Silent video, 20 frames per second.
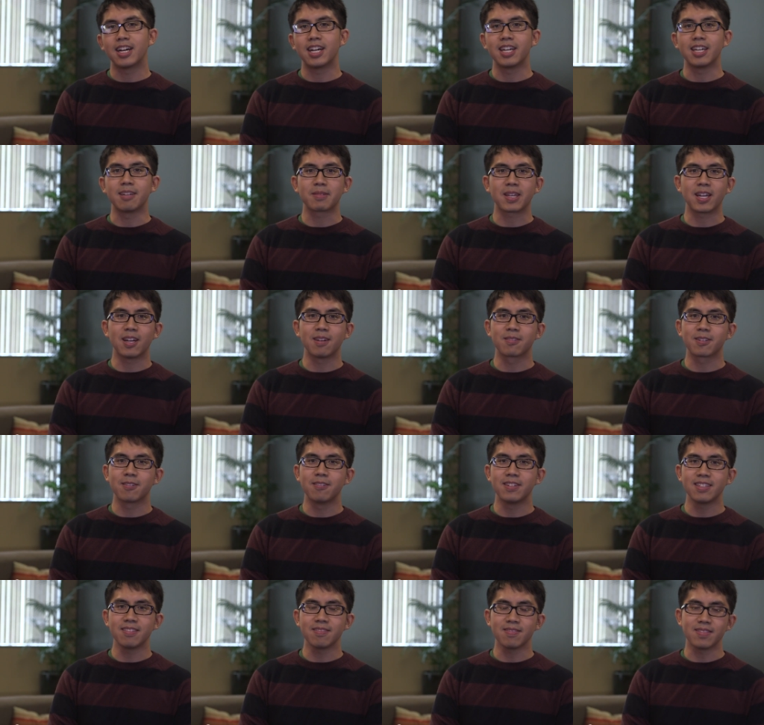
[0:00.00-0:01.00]
Hi, I'm Calvin
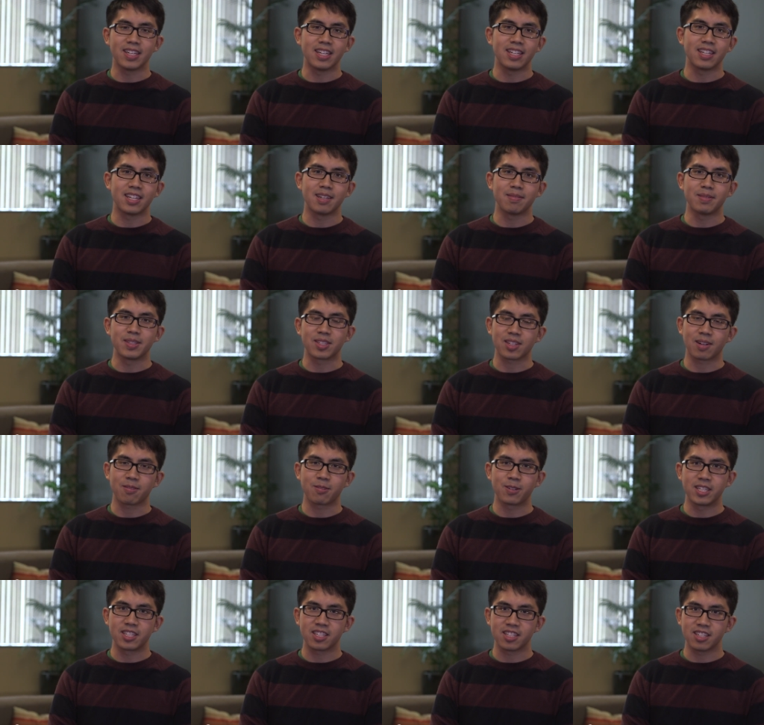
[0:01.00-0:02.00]
Nguyen, and I'm a
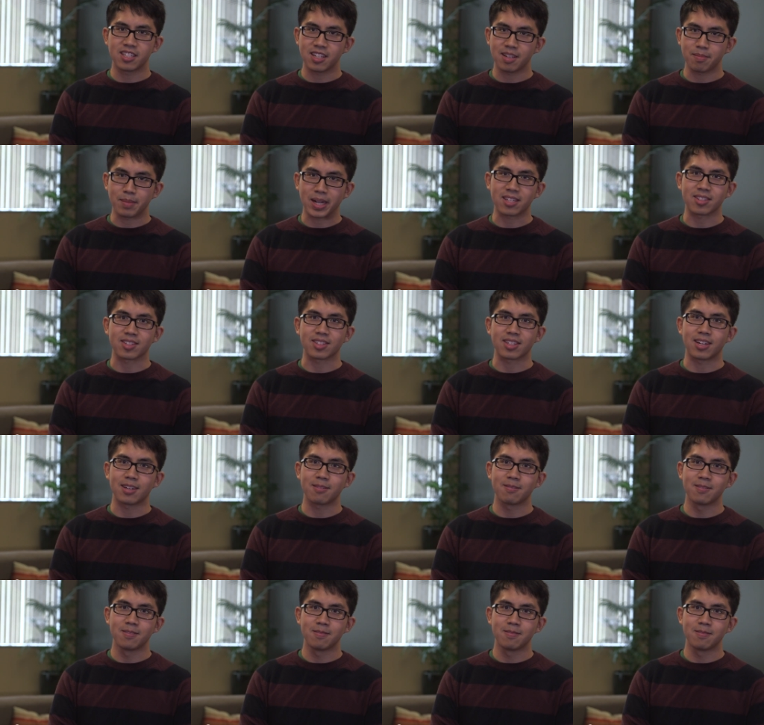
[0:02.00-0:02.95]
software engineer at Microsoft.